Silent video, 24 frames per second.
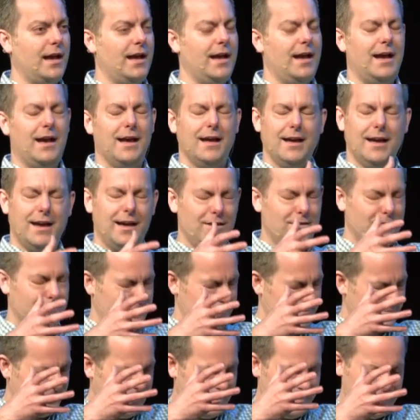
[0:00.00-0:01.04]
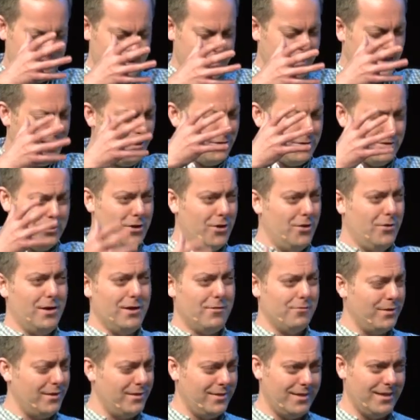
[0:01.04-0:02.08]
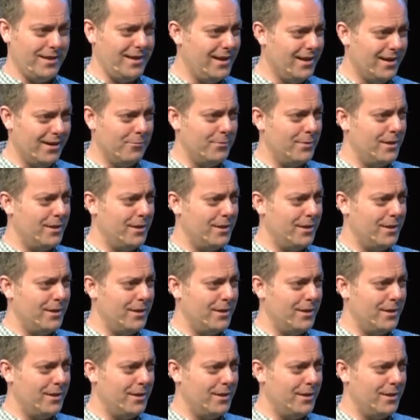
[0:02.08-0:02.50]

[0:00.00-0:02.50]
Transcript: I don't know everything here,